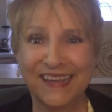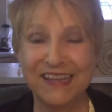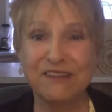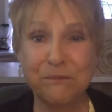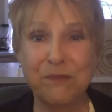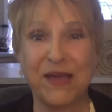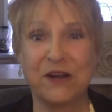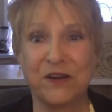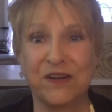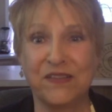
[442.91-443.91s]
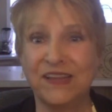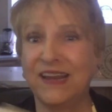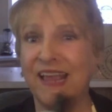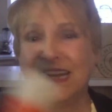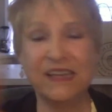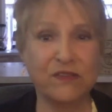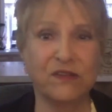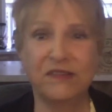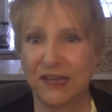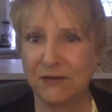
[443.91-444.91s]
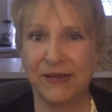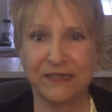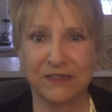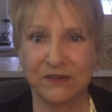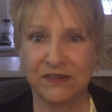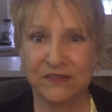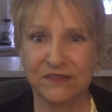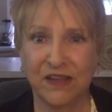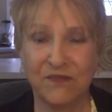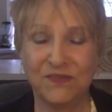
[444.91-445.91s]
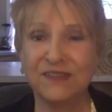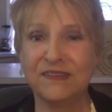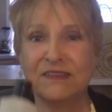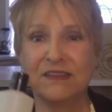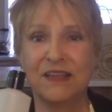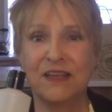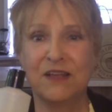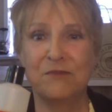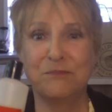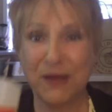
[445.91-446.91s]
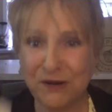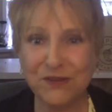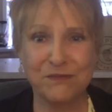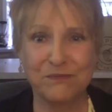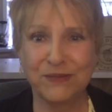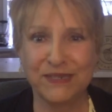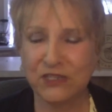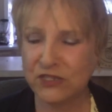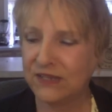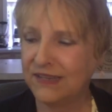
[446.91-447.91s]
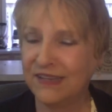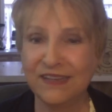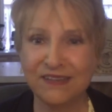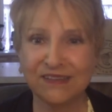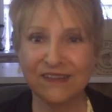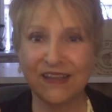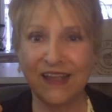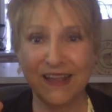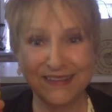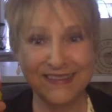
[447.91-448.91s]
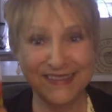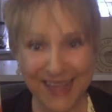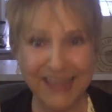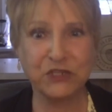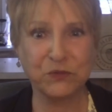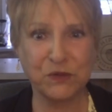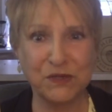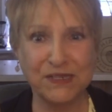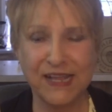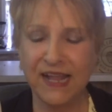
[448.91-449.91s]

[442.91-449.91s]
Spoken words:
is better than any of those antibacterial stuff. This is better than bleach. It's natural.